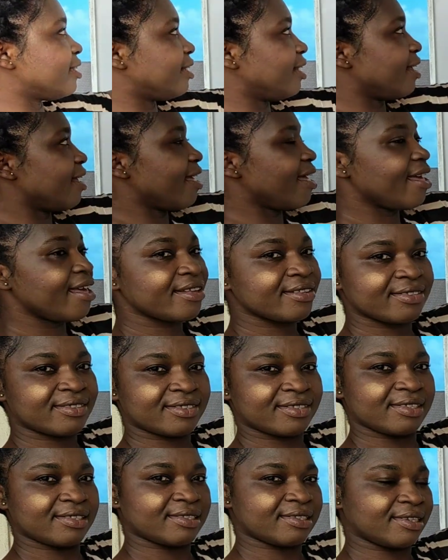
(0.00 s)
the
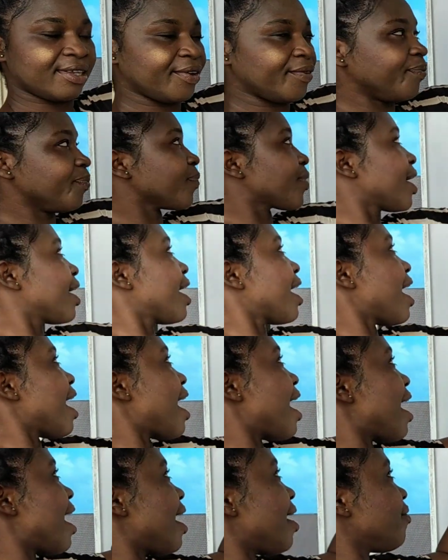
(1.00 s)
ACT.
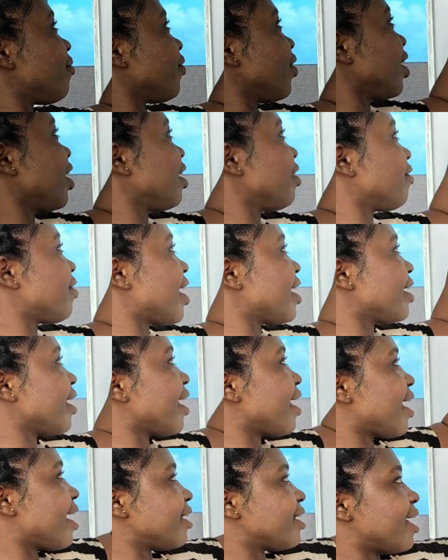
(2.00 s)
I have E right
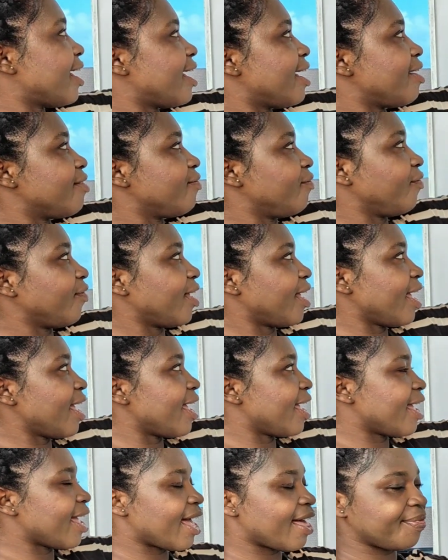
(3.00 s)
here and I have
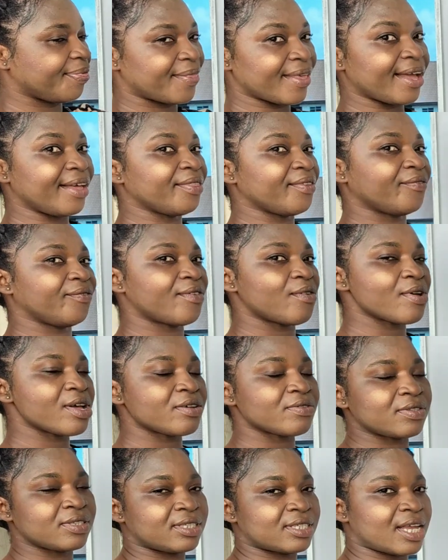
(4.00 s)
A, and they are the
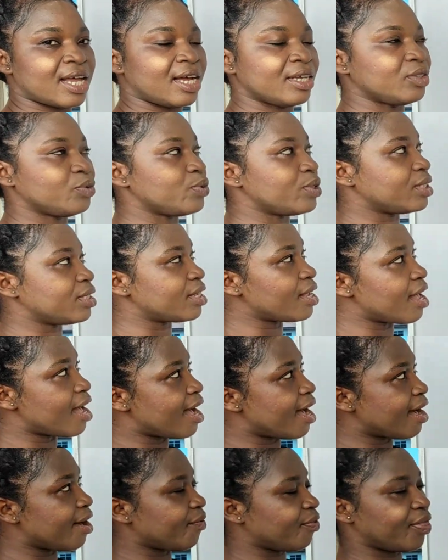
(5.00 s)
vowel sound. We still
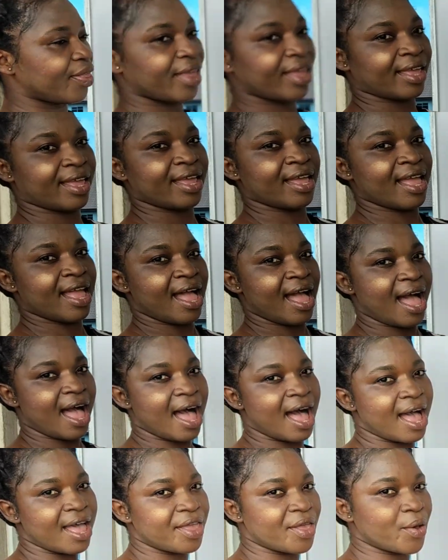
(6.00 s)
have the
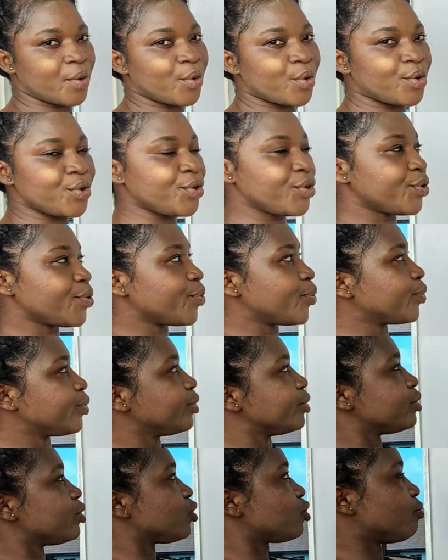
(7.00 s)

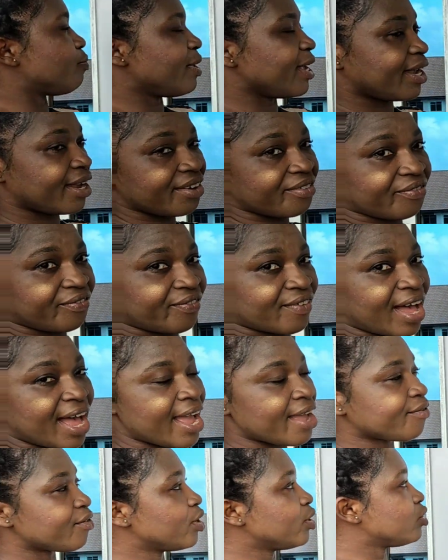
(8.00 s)
IOU to make it
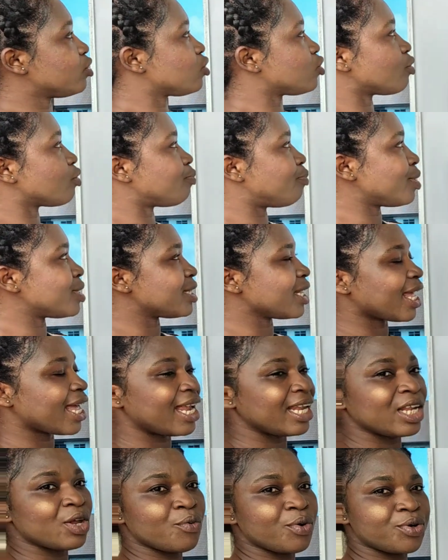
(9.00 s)
5. So
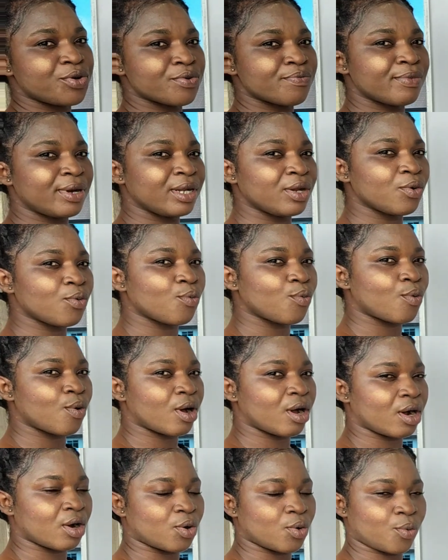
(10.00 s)
basically we normally
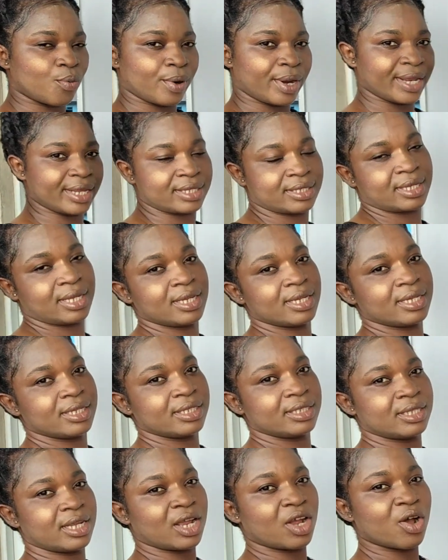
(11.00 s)
work with
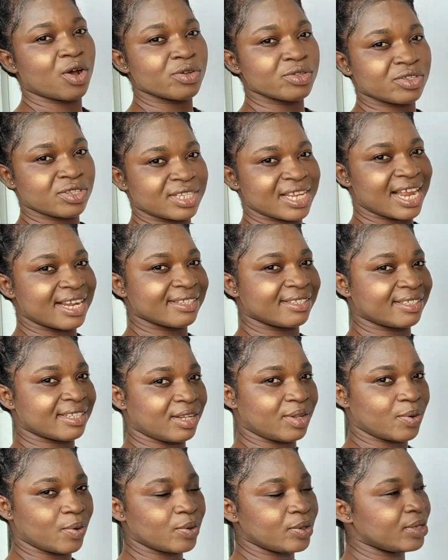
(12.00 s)
the consonants
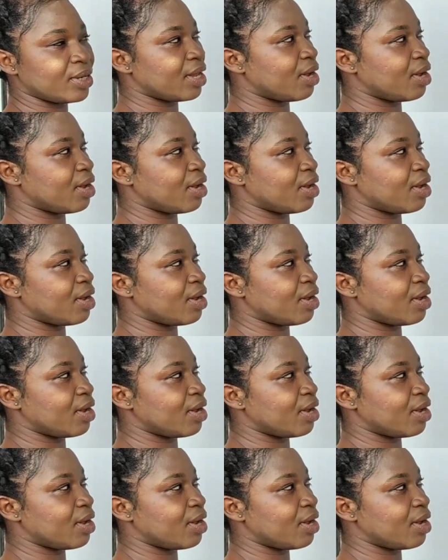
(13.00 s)
alone,